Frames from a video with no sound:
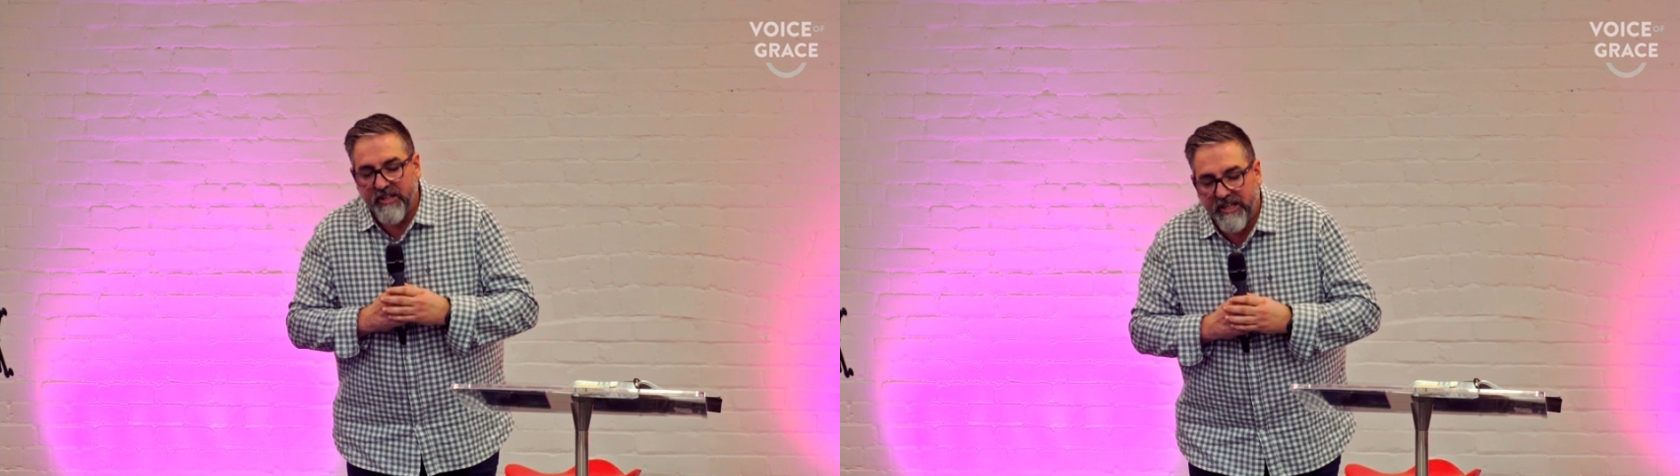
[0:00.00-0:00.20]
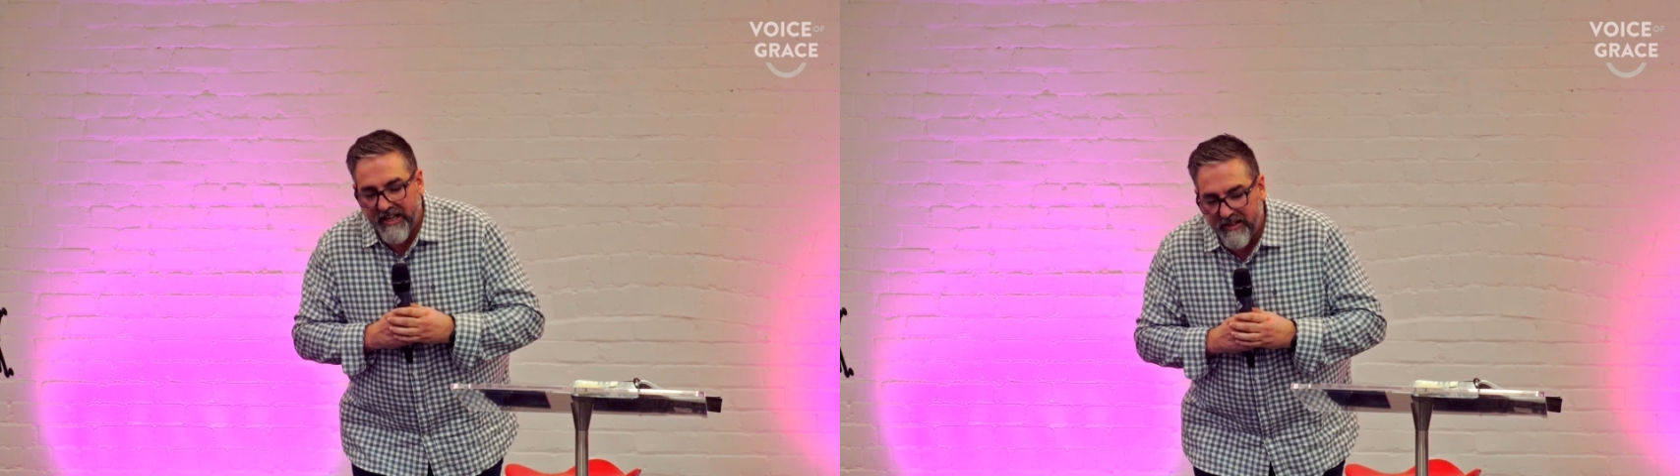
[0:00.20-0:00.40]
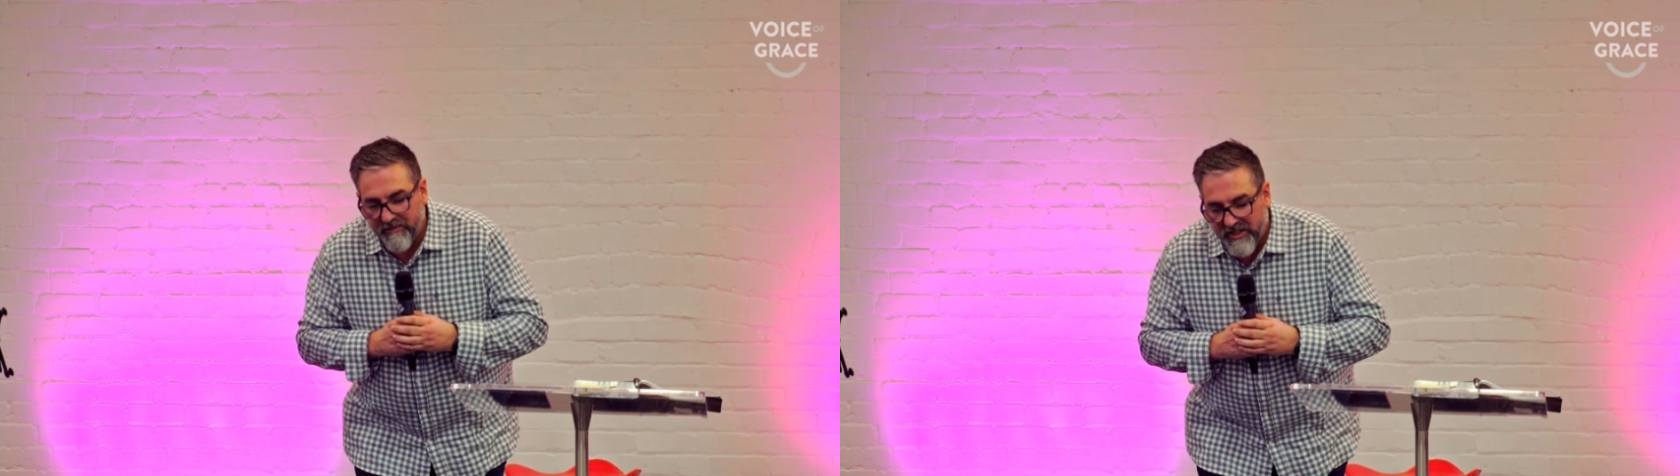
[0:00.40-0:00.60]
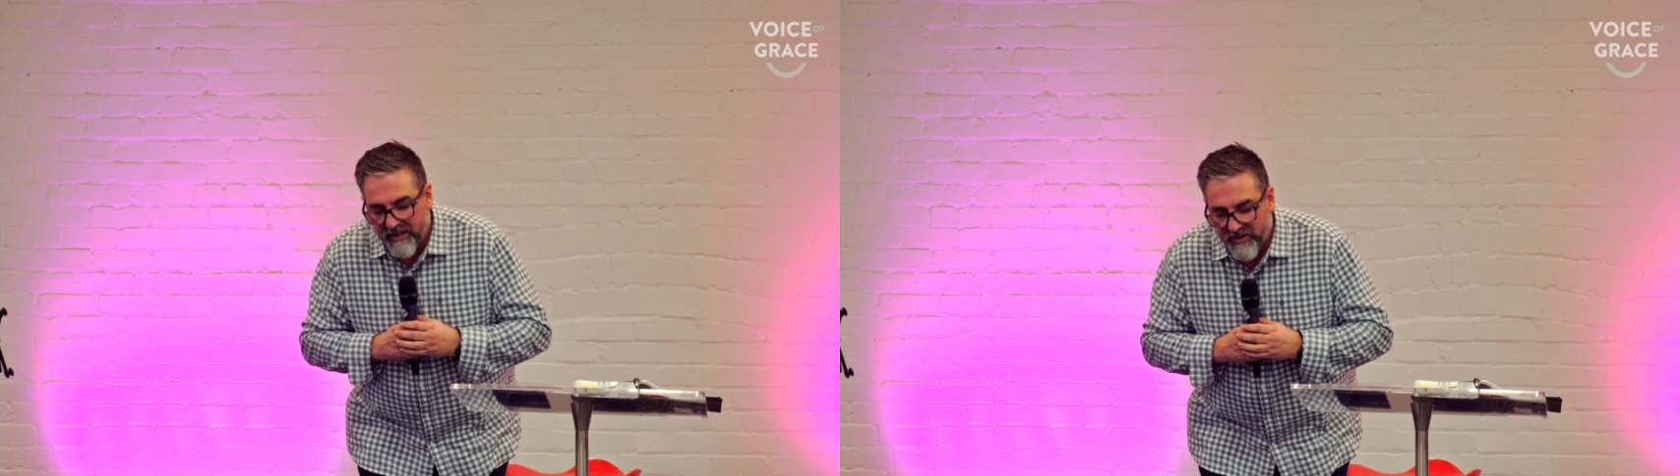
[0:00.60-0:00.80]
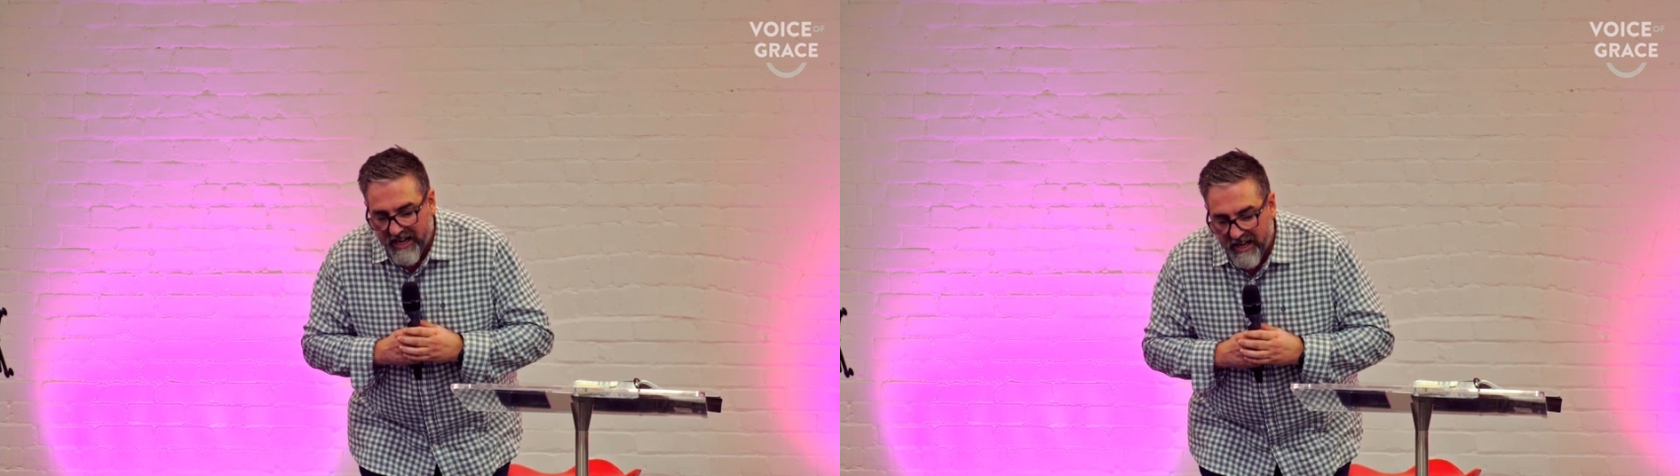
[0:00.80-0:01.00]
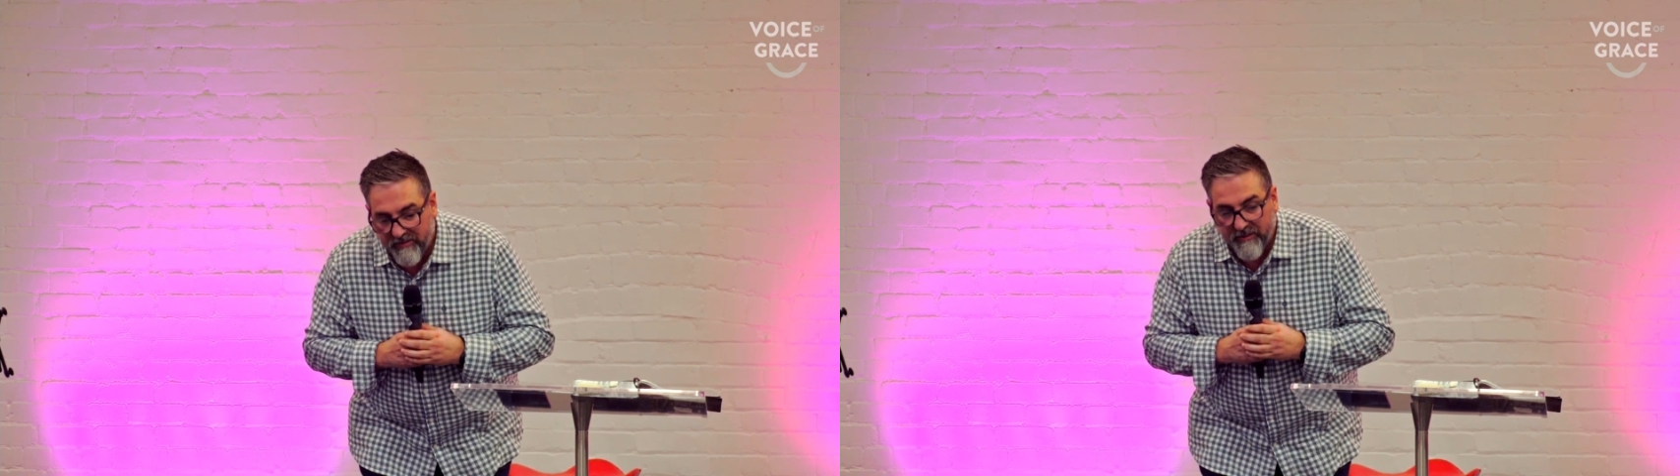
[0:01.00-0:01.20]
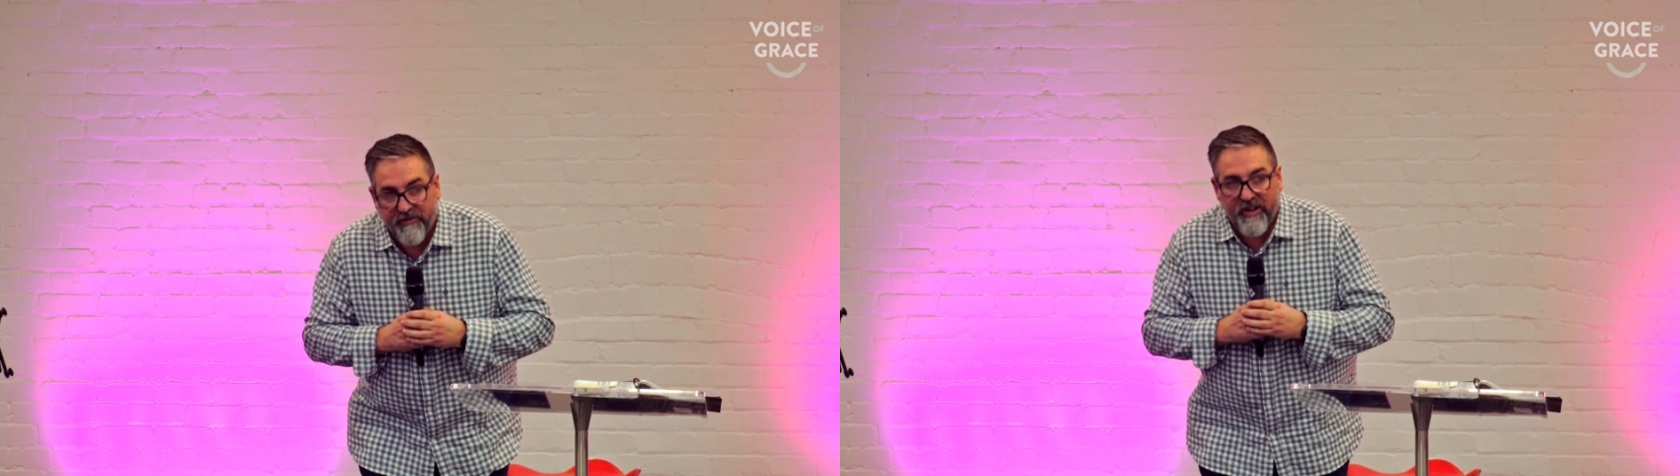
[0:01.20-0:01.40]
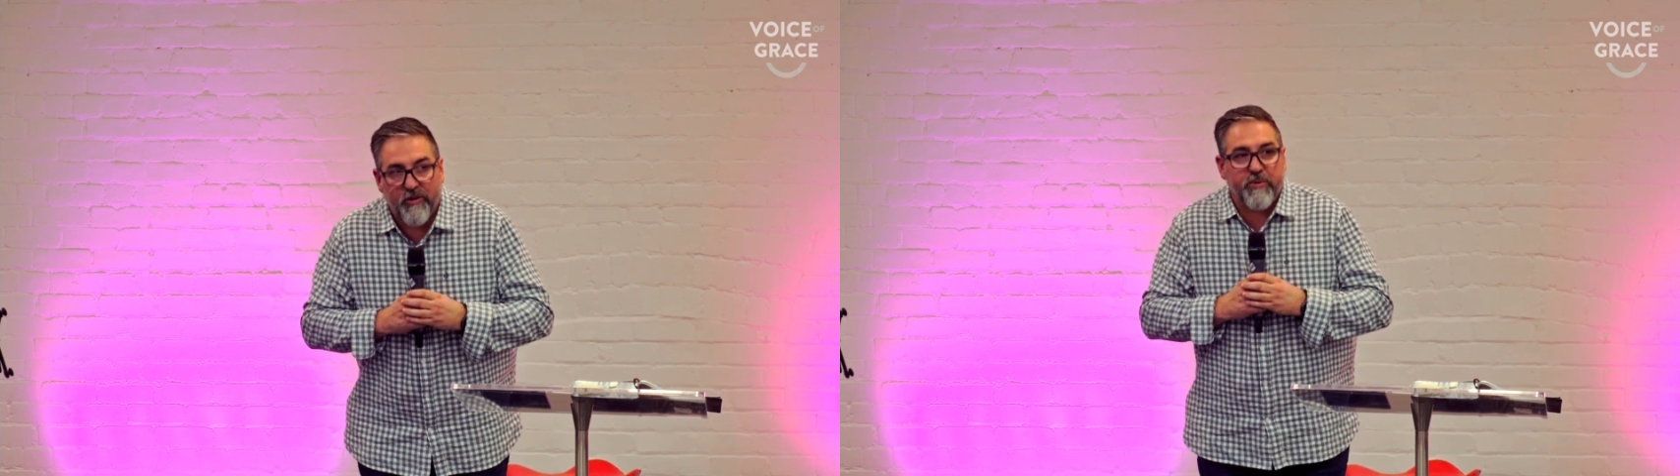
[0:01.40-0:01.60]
to get themselves out of the fetal